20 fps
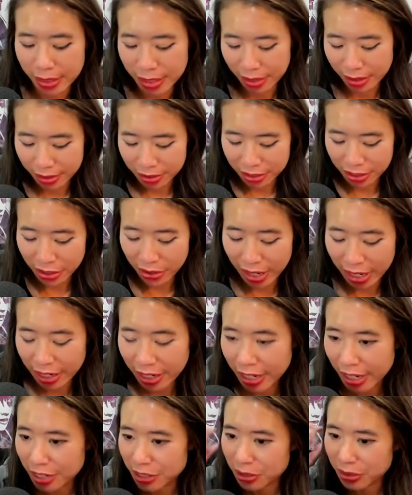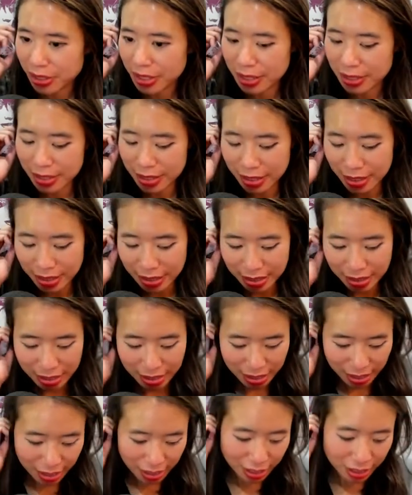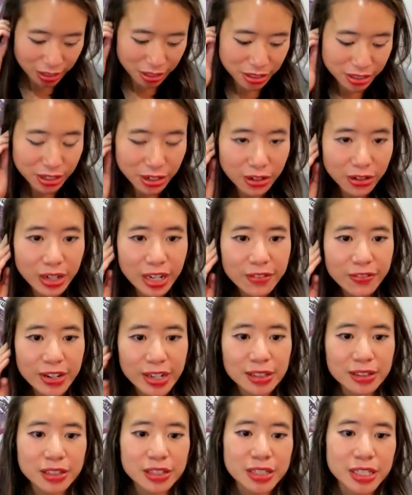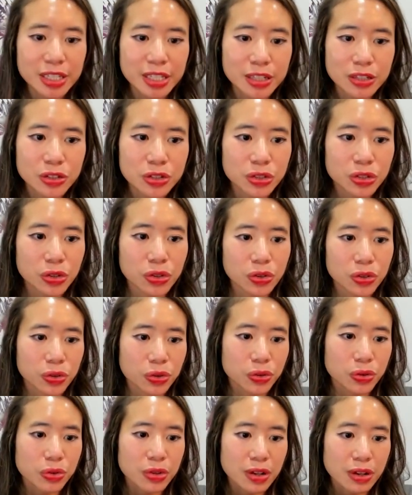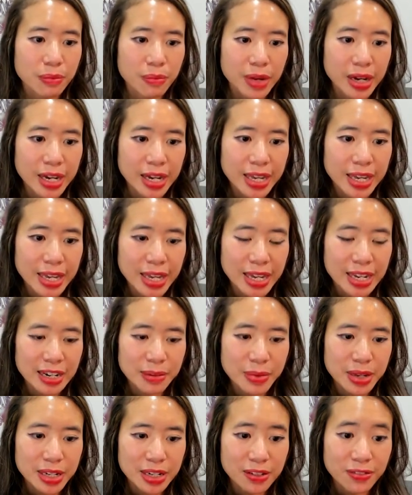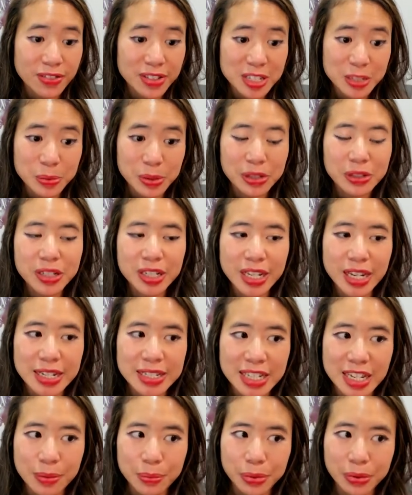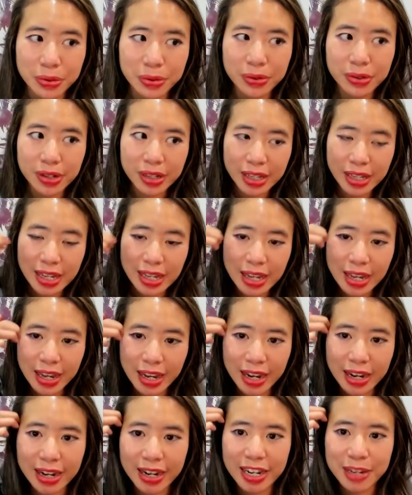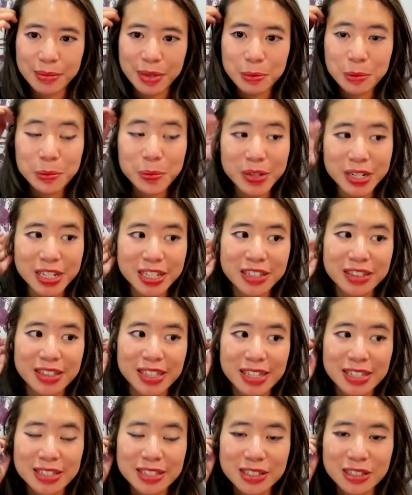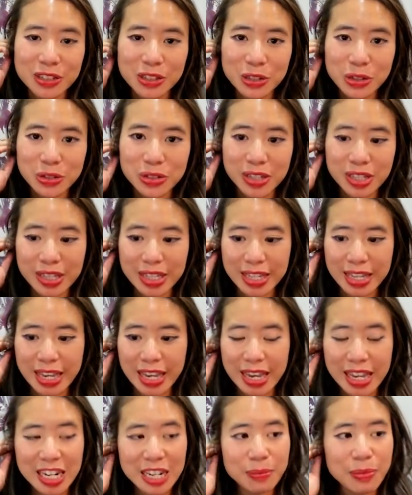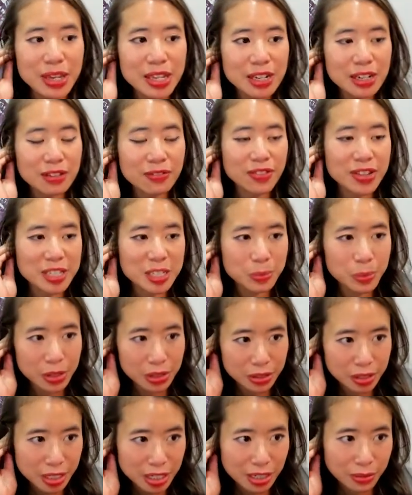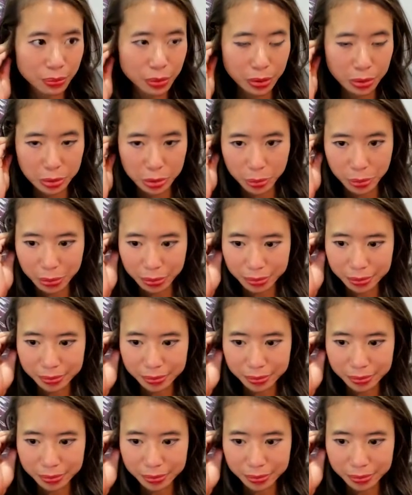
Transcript: So how did I do this? So if I look into my animated visibility example, I'm implementing this using the Animated Visibility Composable.